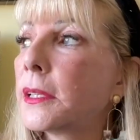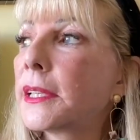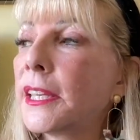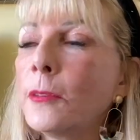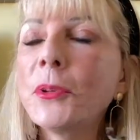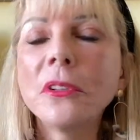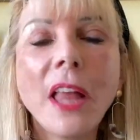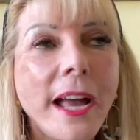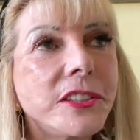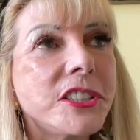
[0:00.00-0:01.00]
Keep your
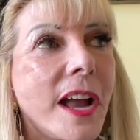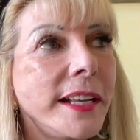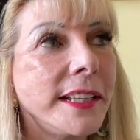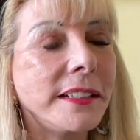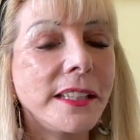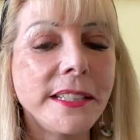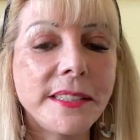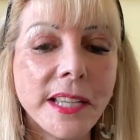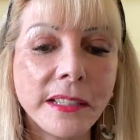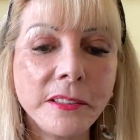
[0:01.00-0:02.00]
light shining,
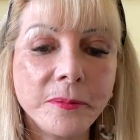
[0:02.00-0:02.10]
Lisa.